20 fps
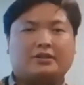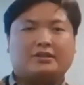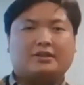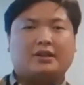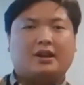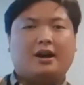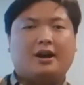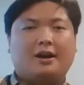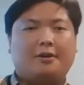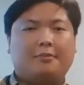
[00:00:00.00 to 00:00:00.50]
course.
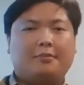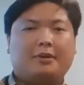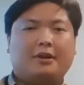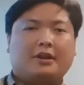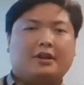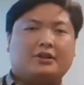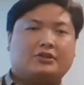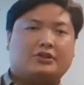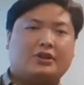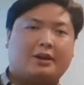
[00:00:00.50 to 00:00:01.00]

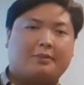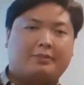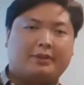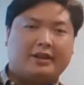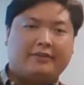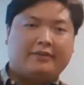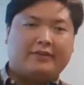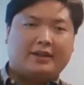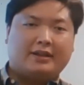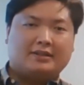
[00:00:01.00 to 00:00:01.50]
So I
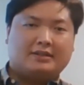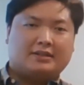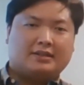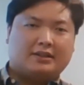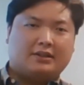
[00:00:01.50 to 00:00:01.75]
believe